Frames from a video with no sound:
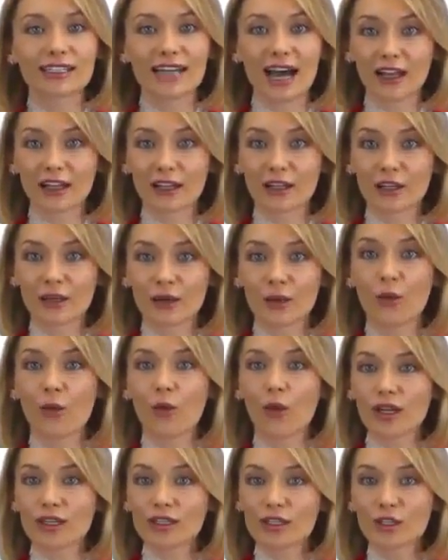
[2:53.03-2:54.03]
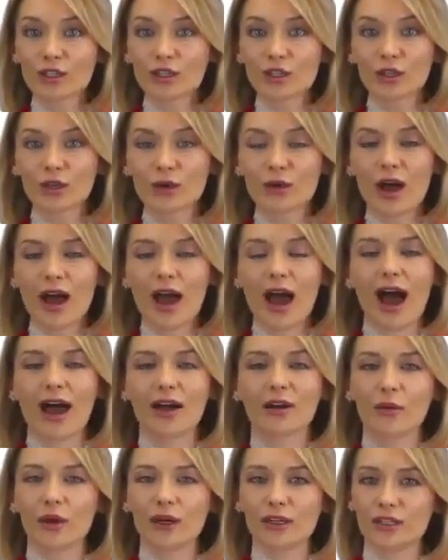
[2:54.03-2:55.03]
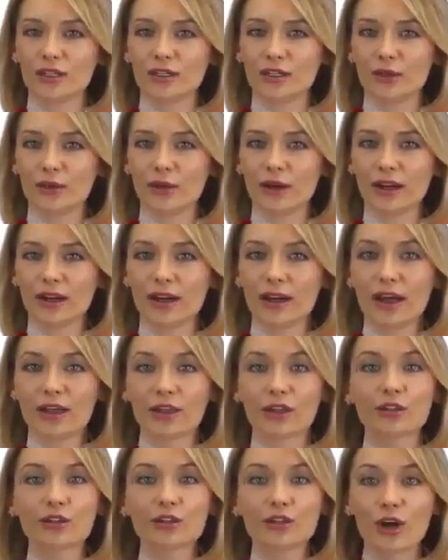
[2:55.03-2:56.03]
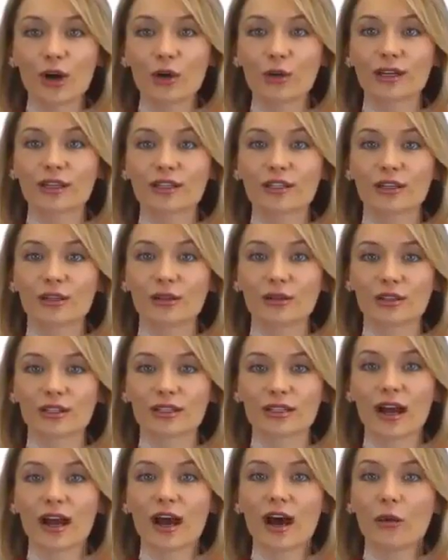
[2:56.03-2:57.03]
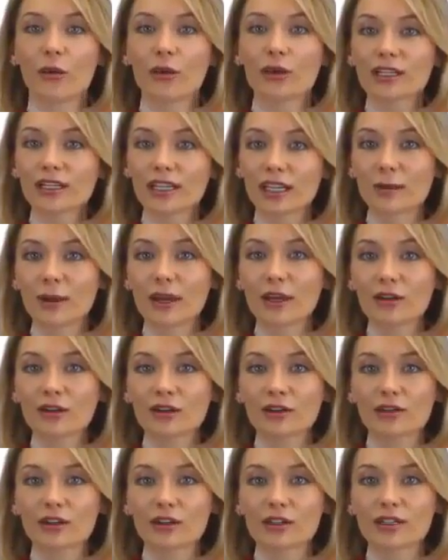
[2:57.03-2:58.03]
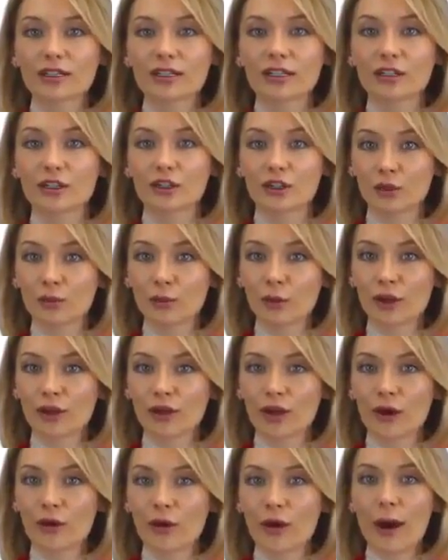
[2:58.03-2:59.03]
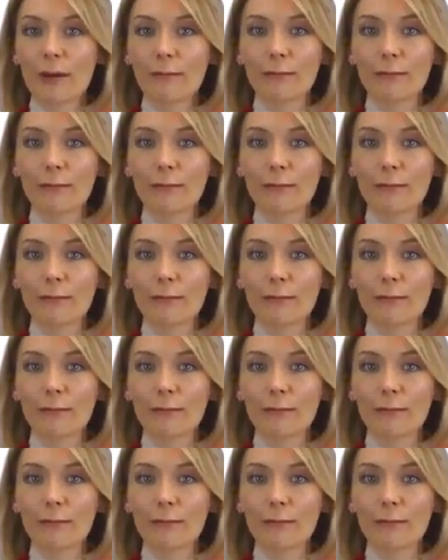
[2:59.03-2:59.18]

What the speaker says: telling you what to do and when to do it. There's no excuse. With ClickBank University 2.0